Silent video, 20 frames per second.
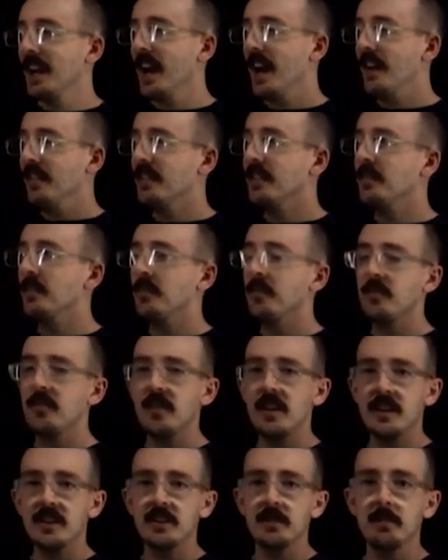To have an
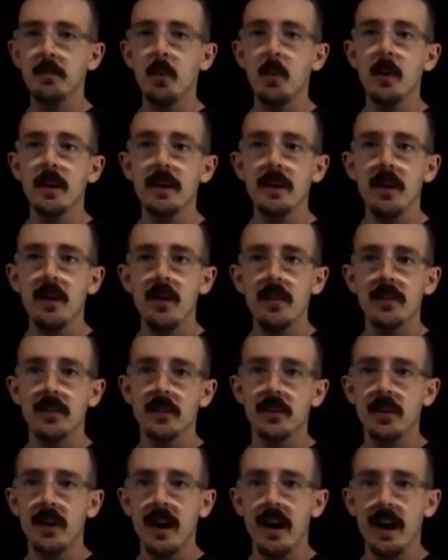inflection point on
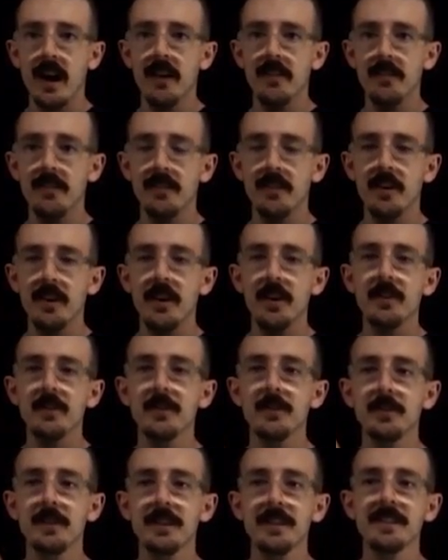the graph,
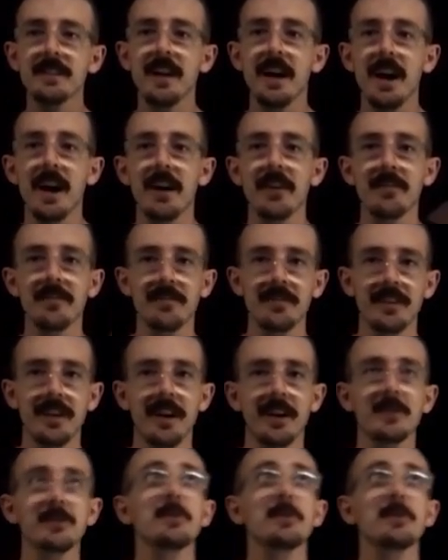you need to have the